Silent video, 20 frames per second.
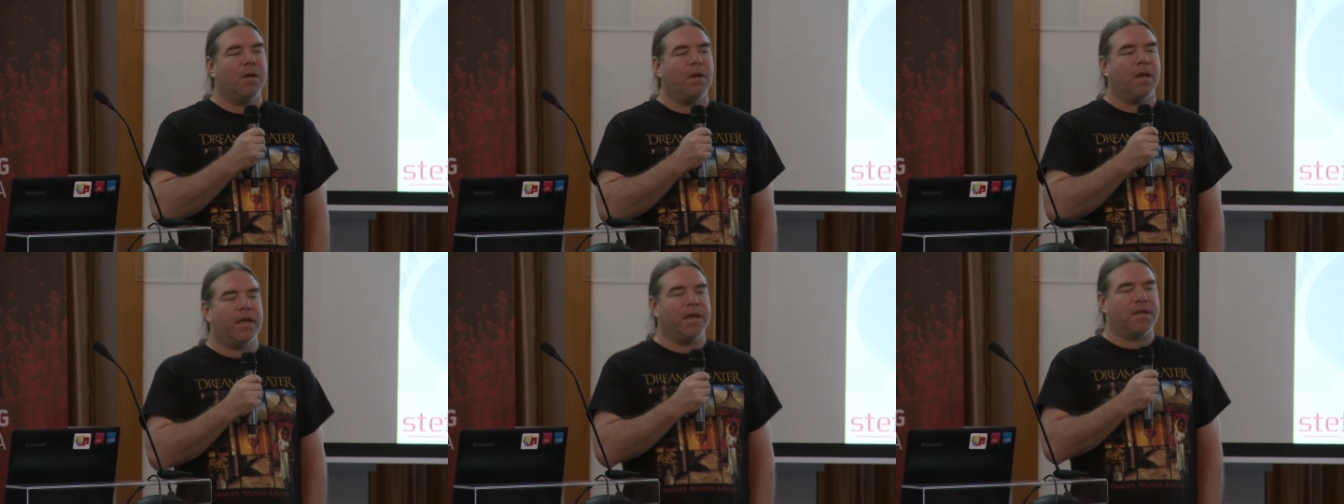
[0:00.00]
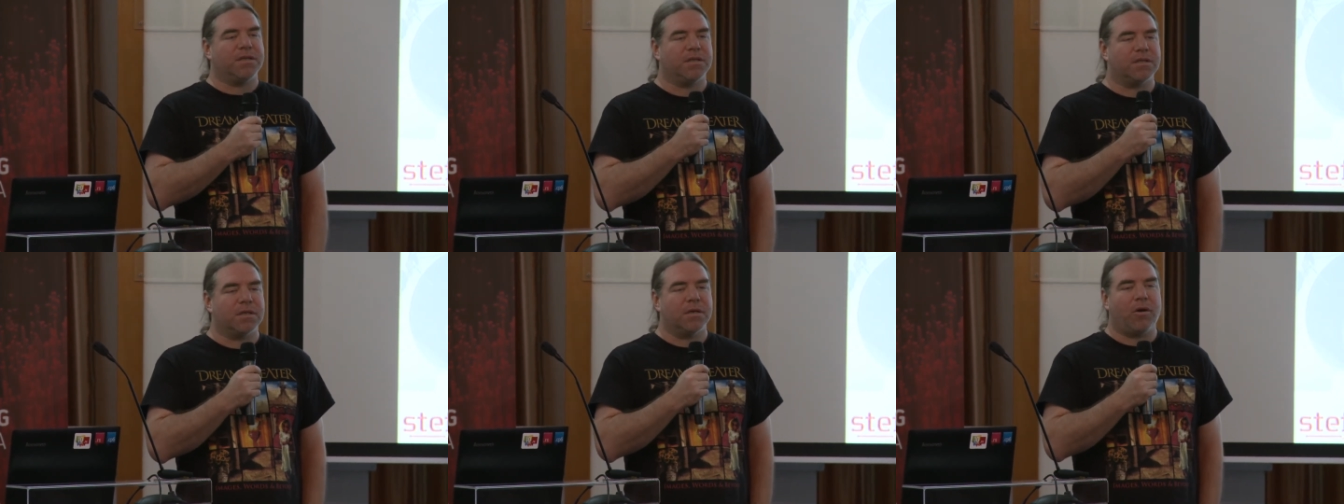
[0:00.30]

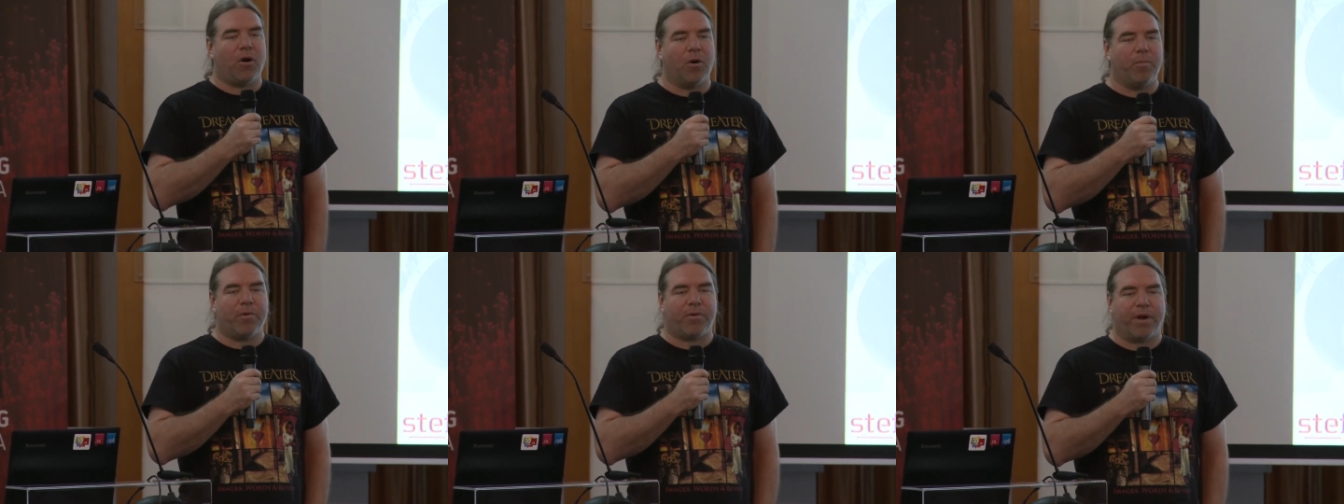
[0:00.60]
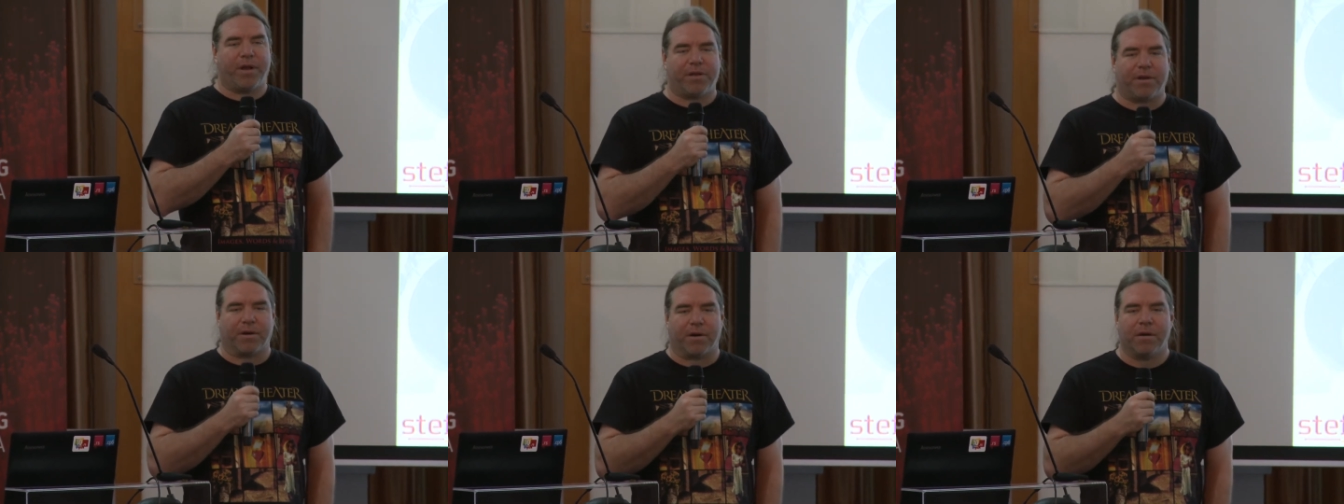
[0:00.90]
is
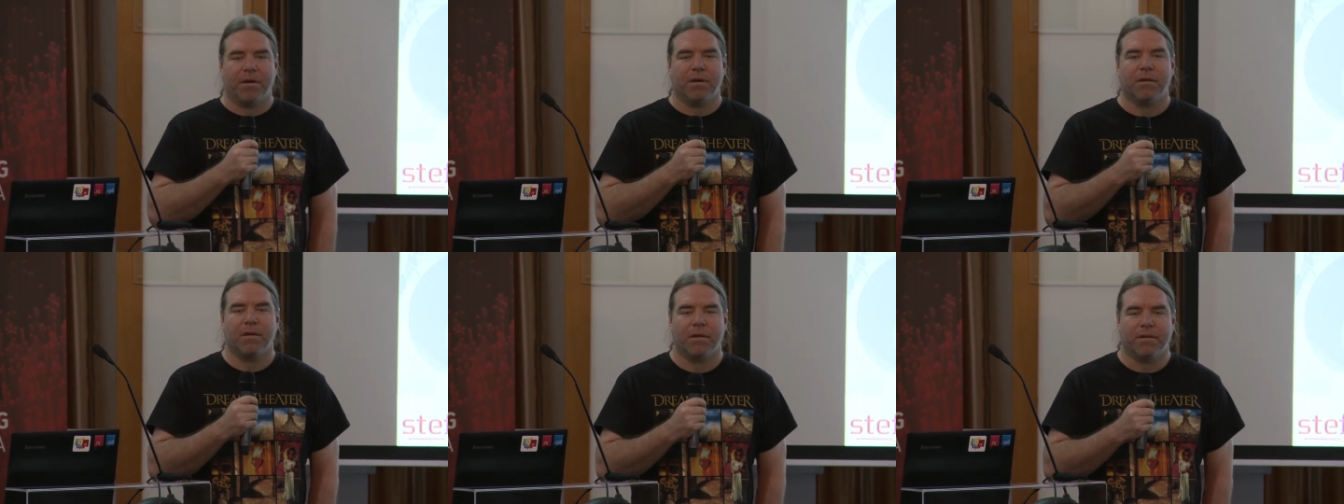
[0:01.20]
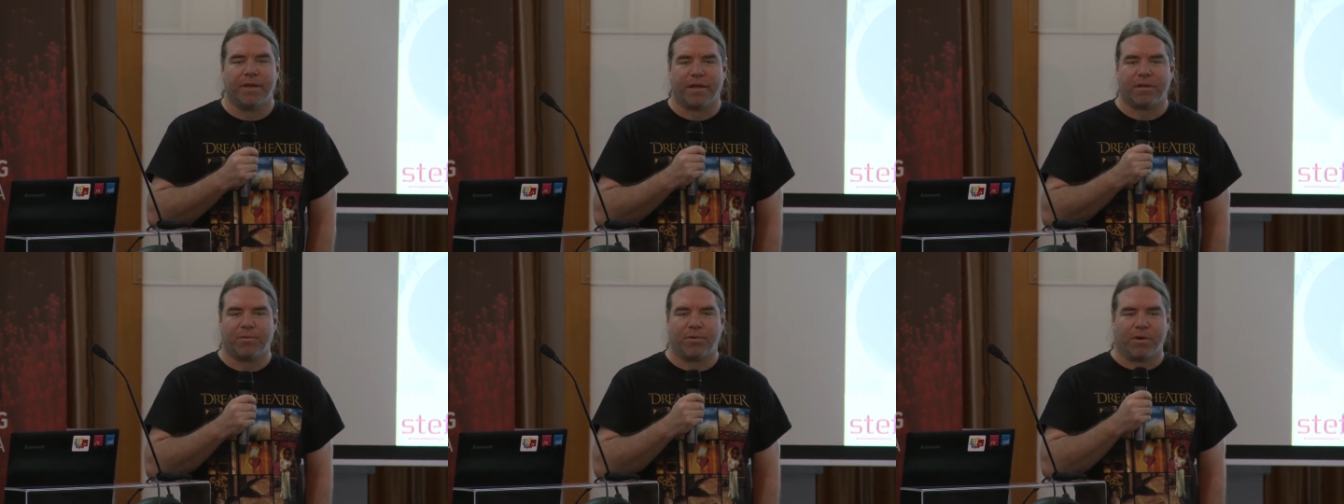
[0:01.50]
operator,
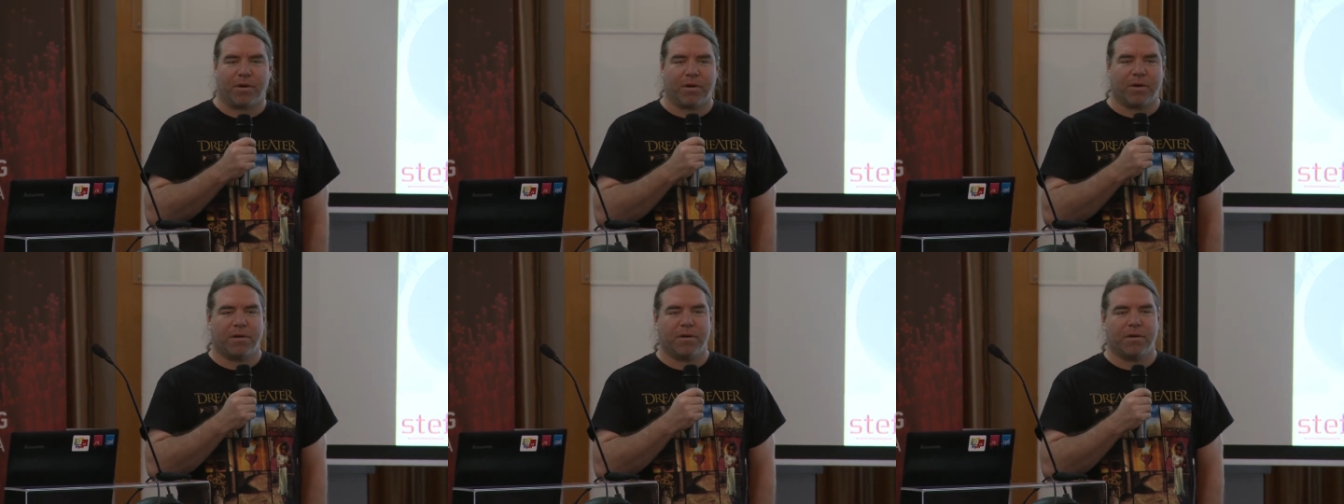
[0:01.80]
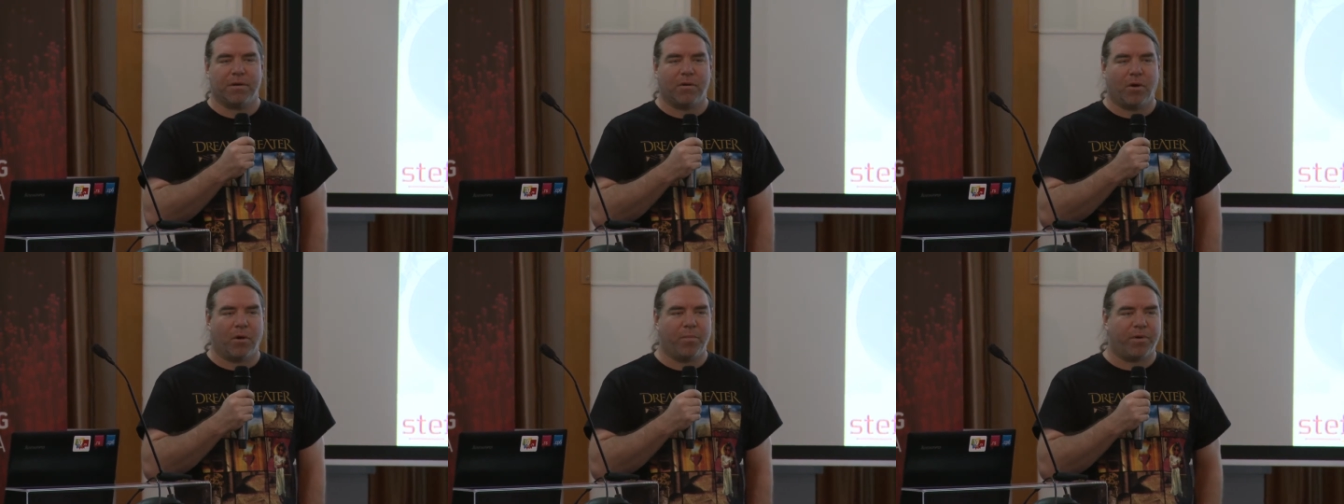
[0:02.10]
network
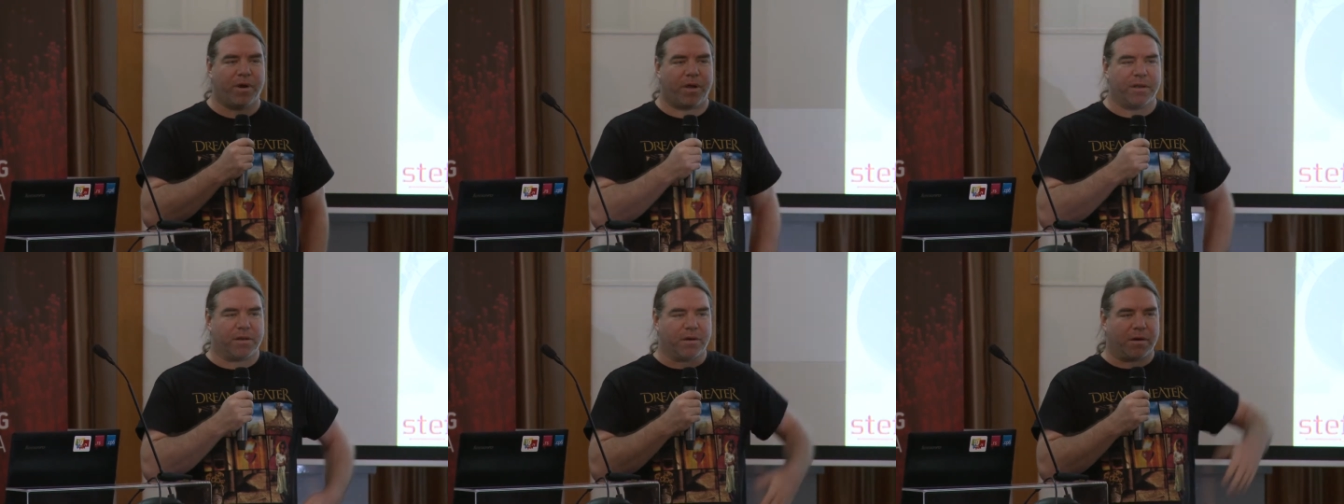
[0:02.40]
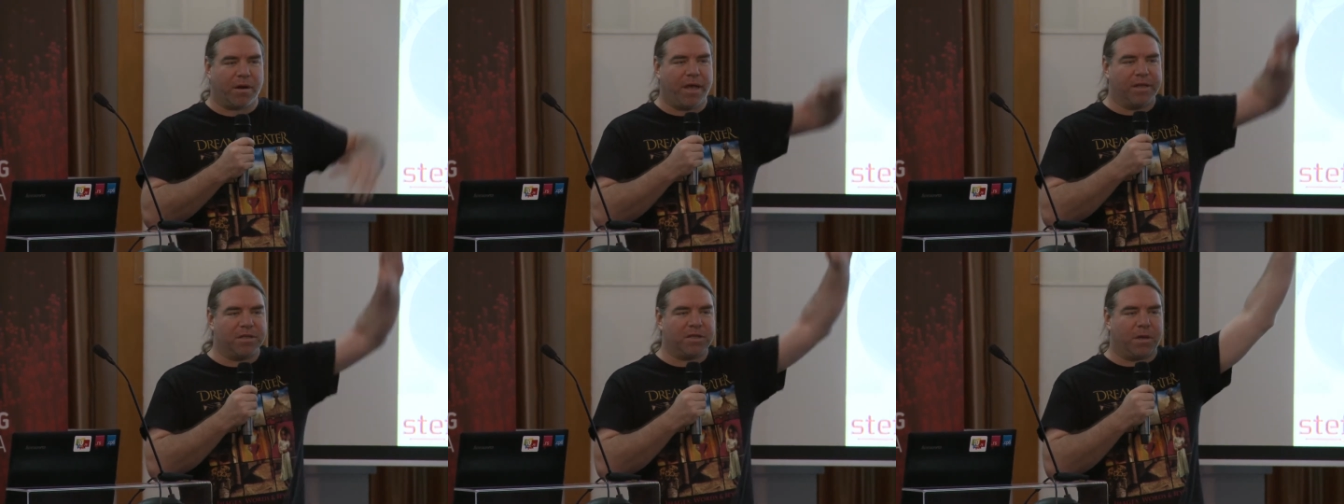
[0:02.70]
operator?
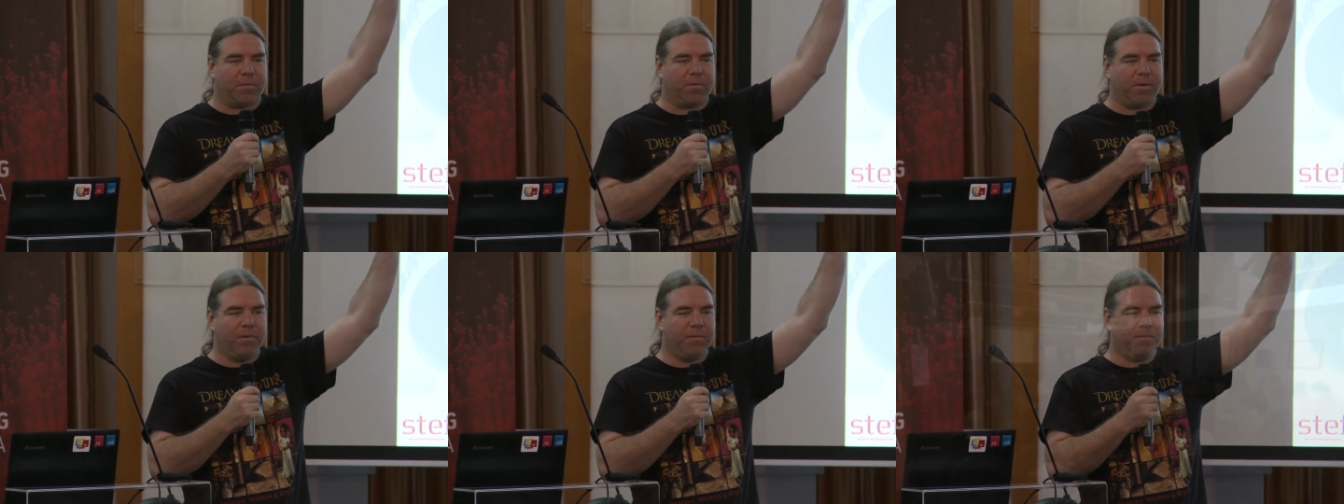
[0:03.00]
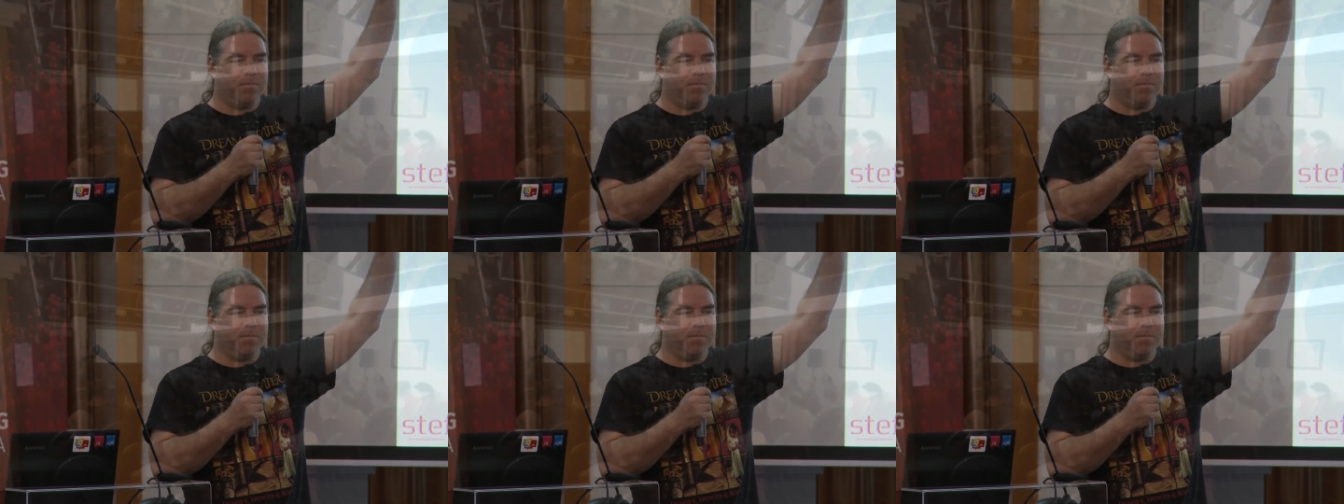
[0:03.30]
Hands up.